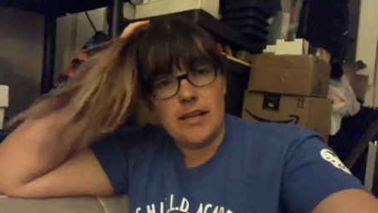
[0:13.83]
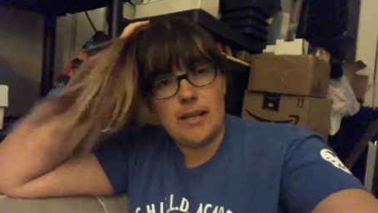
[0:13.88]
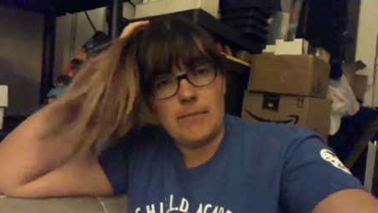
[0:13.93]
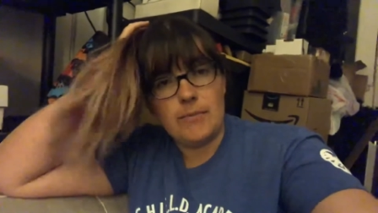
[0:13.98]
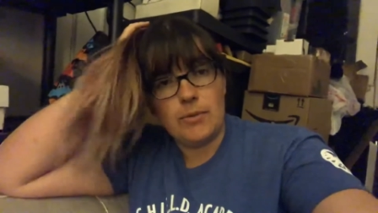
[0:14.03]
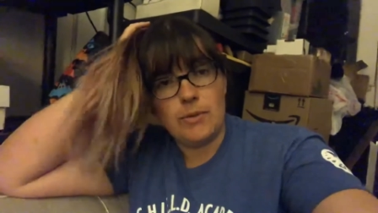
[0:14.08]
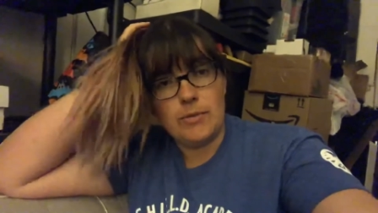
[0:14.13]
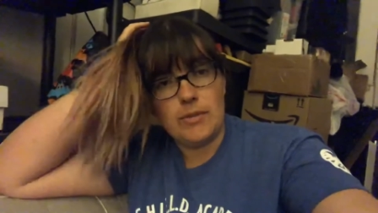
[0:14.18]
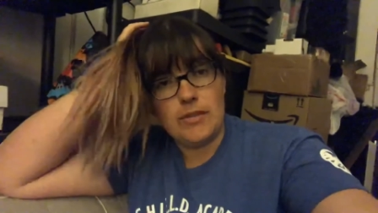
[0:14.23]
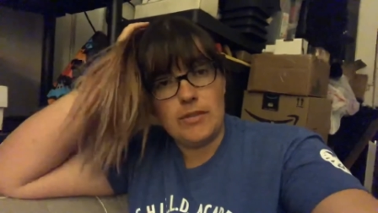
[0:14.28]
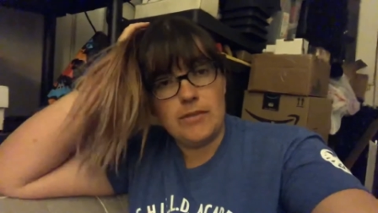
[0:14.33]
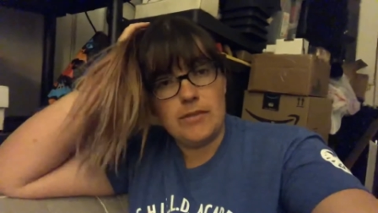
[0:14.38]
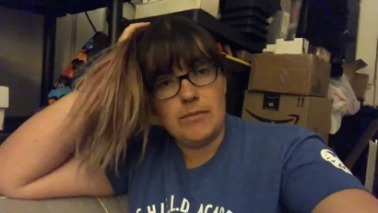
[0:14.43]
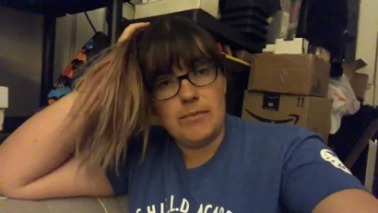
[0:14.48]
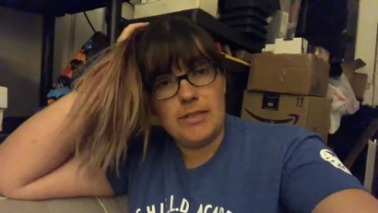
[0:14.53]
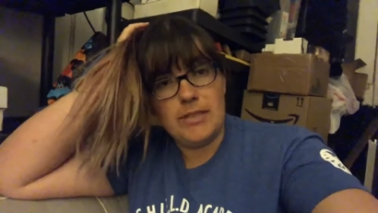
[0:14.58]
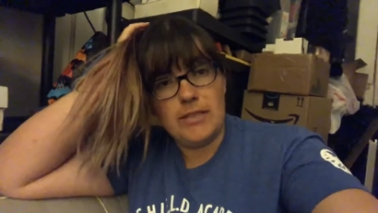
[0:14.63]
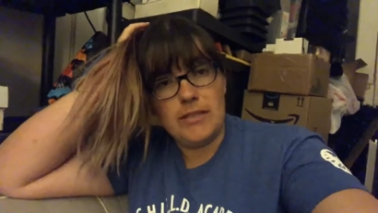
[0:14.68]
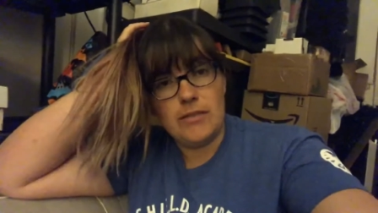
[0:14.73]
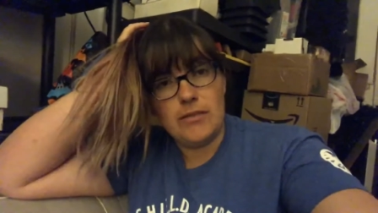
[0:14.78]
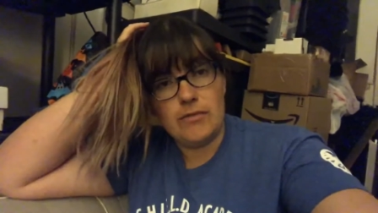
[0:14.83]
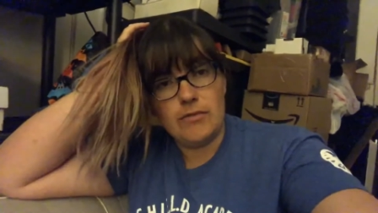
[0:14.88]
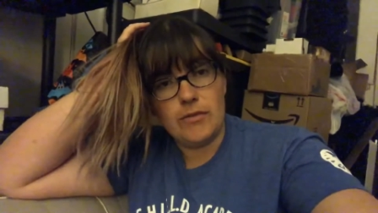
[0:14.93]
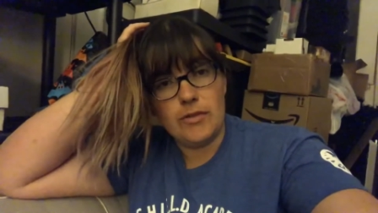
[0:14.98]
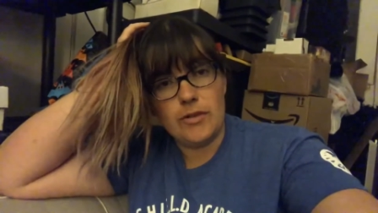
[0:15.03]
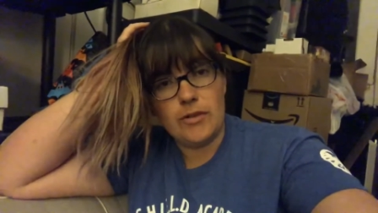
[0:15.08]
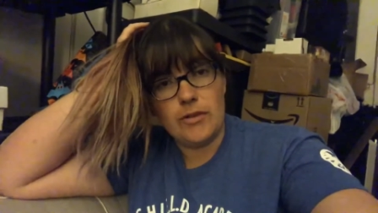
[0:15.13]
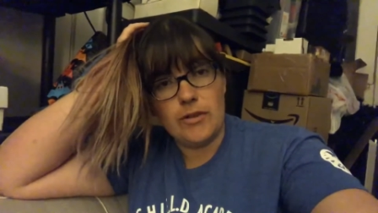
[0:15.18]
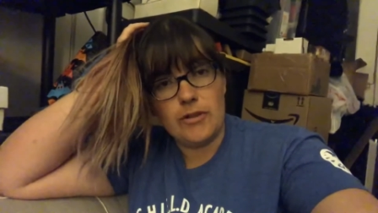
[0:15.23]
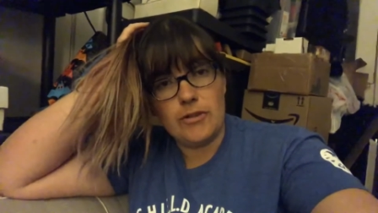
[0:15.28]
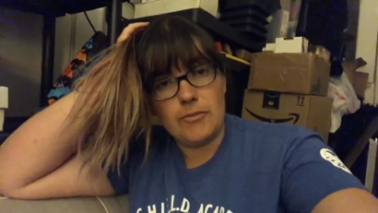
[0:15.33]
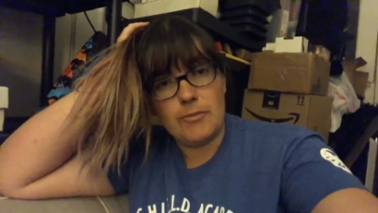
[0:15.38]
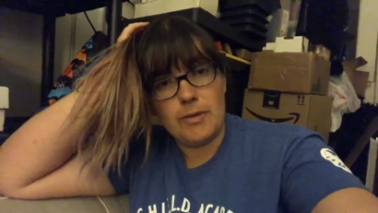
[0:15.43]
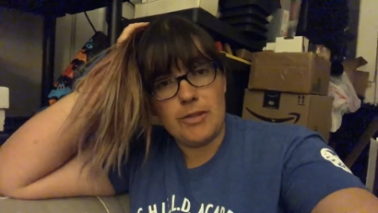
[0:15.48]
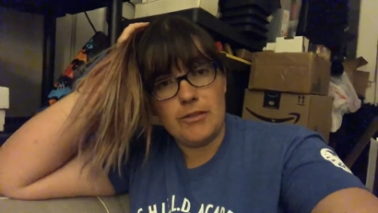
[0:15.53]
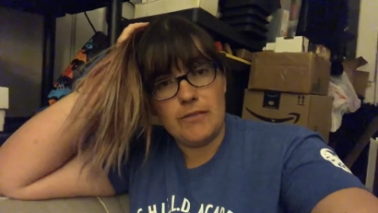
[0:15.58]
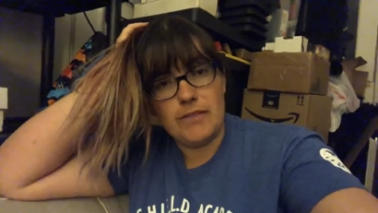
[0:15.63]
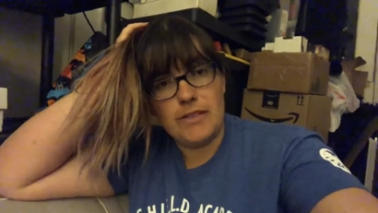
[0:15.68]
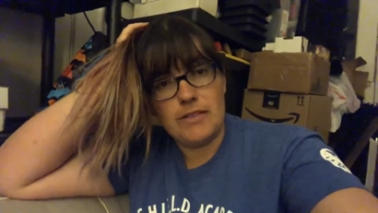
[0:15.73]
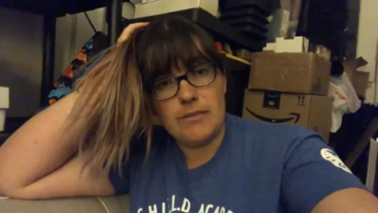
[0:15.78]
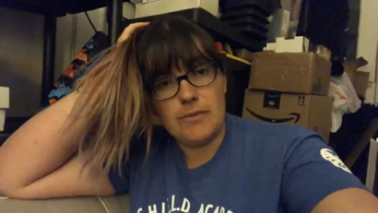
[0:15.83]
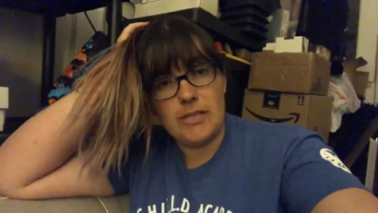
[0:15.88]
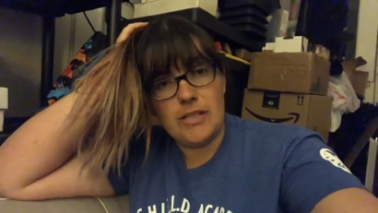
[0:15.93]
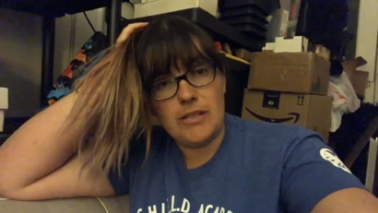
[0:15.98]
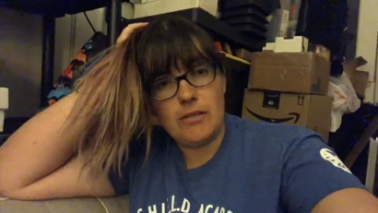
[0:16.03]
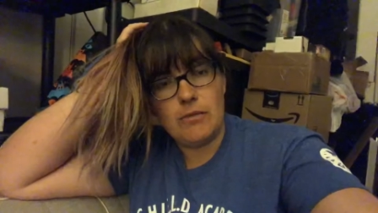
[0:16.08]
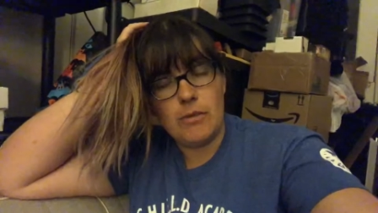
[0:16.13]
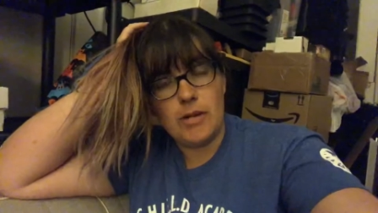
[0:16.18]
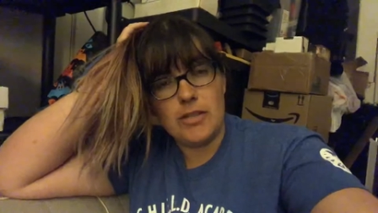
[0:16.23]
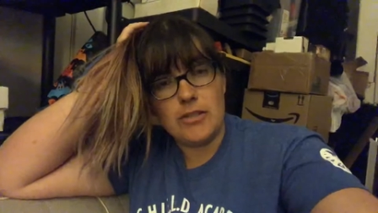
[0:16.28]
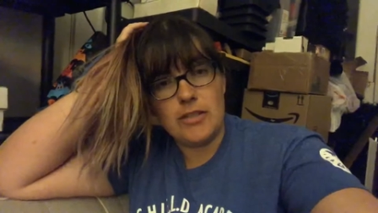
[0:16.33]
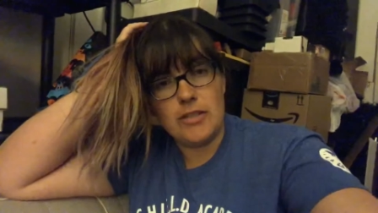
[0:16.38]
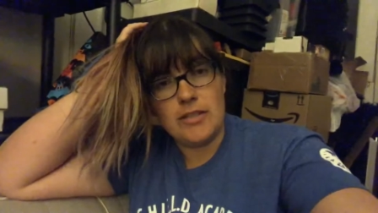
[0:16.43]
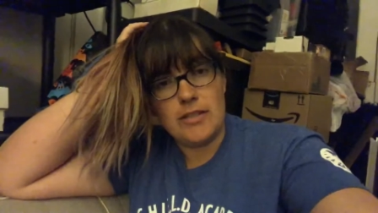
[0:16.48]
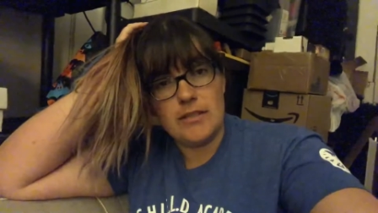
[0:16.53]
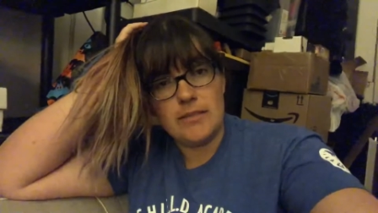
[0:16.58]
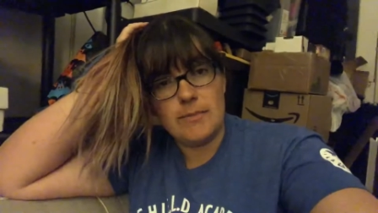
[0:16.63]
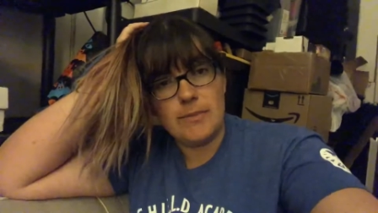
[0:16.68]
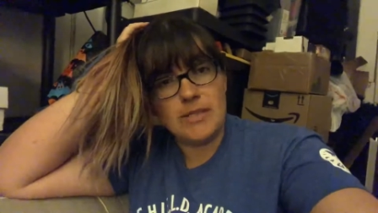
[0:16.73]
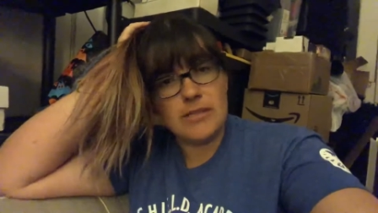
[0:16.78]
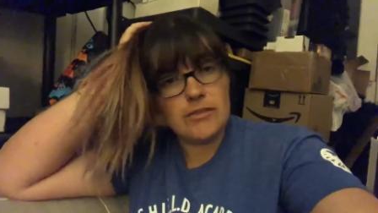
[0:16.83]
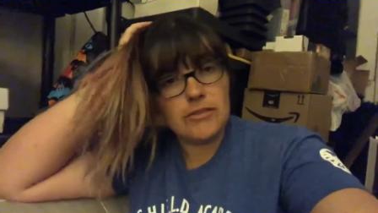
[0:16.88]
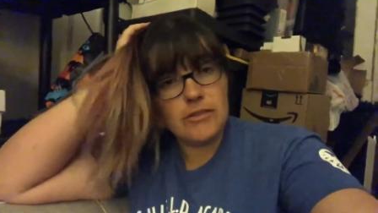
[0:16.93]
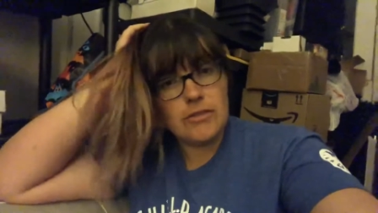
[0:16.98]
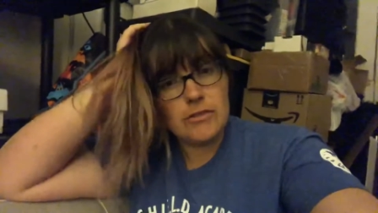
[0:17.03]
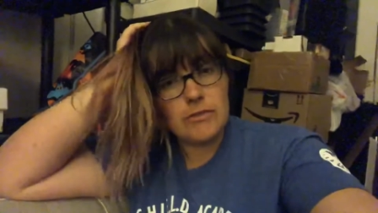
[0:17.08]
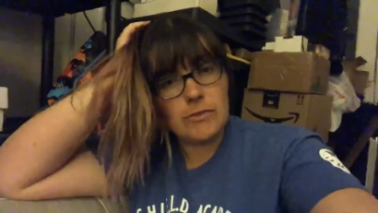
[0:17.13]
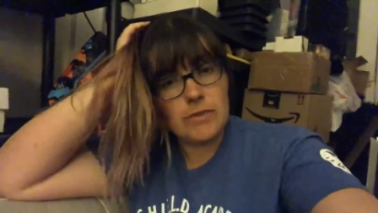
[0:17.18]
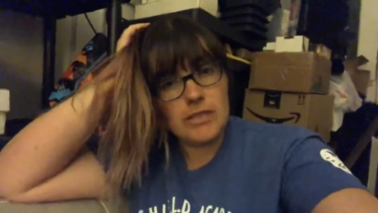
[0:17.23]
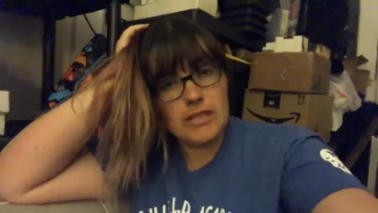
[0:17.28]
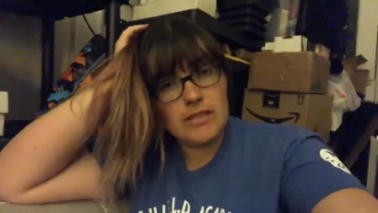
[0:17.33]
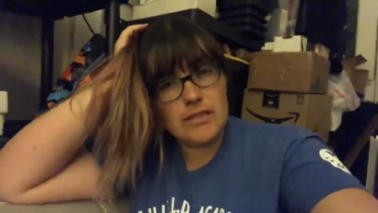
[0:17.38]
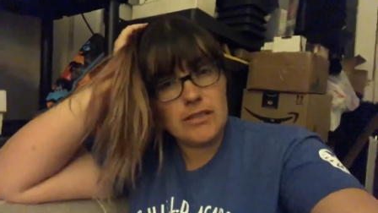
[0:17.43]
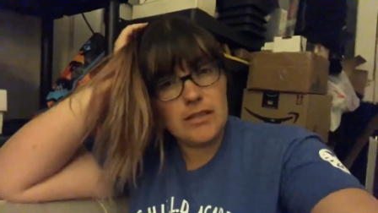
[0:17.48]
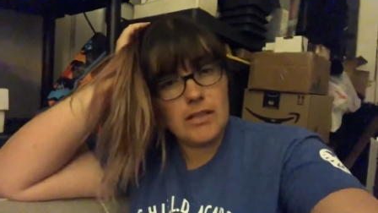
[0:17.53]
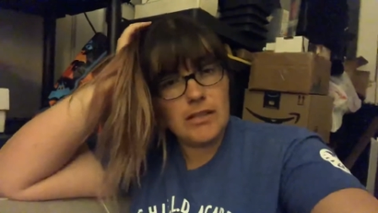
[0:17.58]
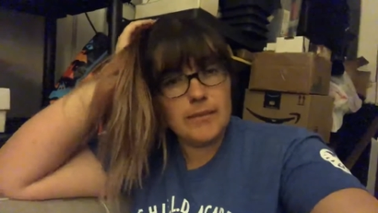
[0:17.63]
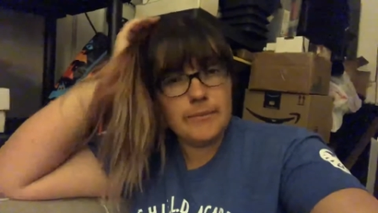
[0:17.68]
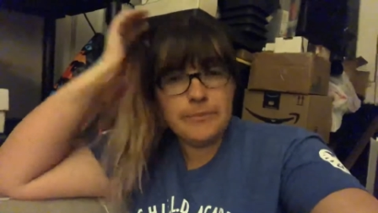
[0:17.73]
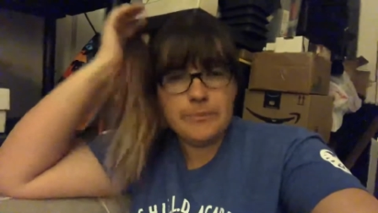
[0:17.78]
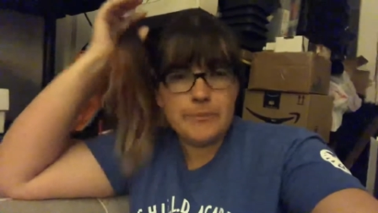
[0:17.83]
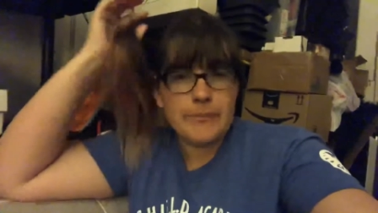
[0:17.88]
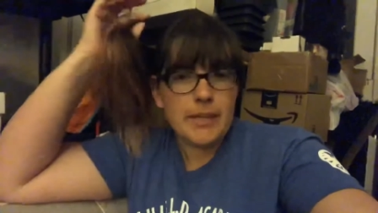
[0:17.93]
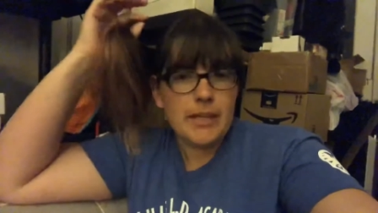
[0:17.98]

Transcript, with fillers: I'm going to be here for a large part of this week watching his monsters while he's gone.